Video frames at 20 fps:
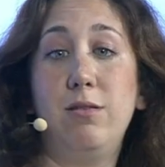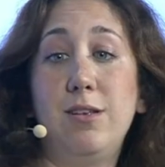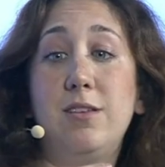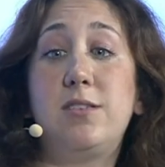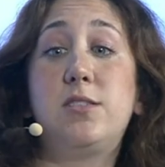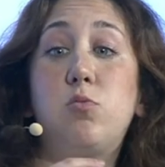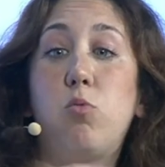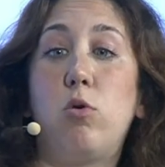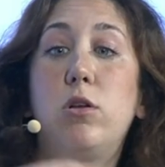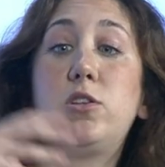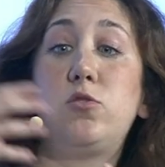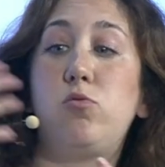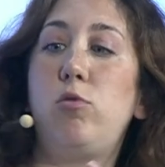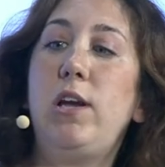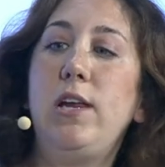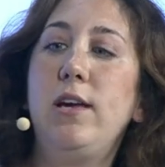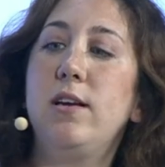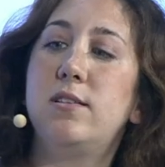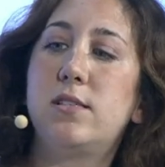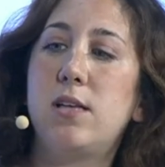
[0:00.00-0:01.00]
This is what's
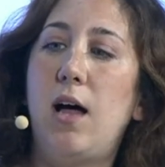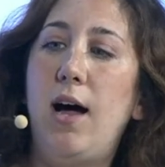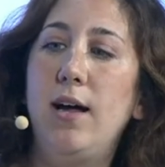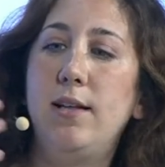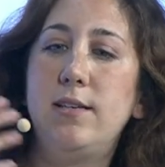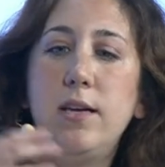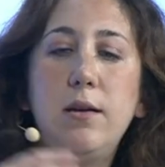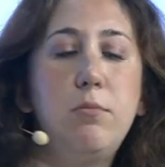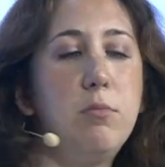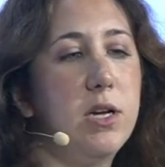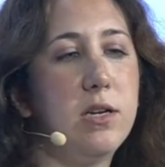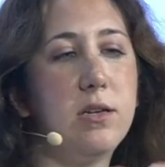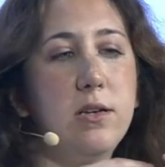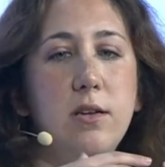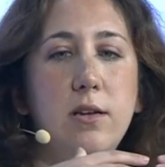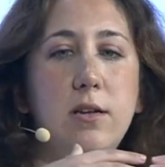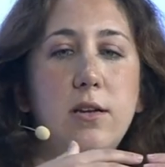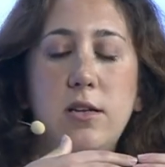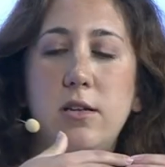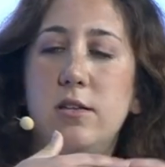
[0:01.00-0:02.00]
really exciting, but
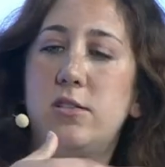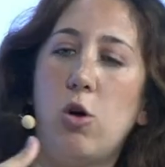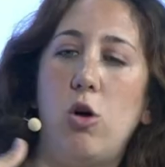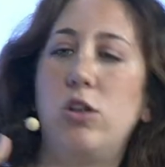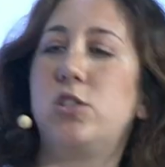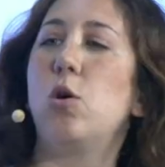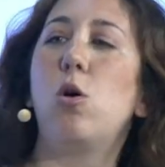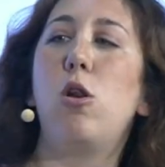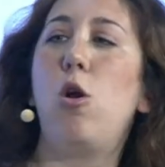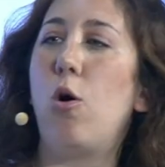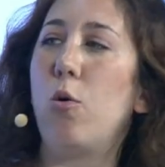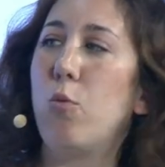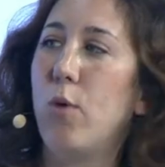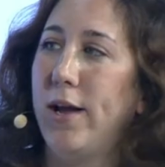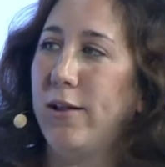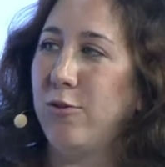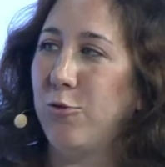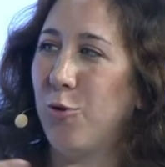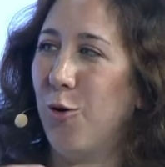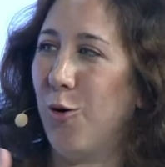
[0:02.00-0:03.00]
it's also a long
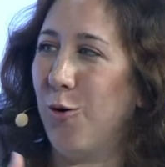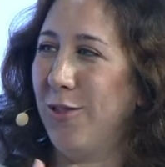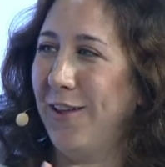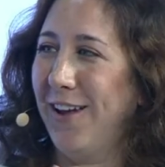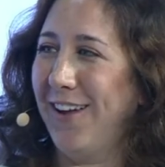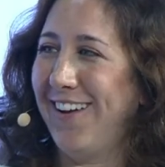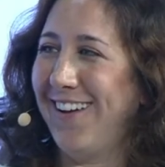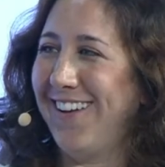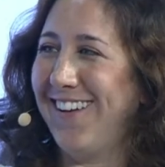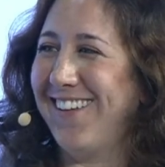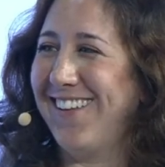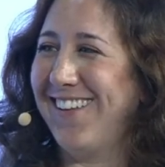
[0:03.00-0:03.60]
way to go there.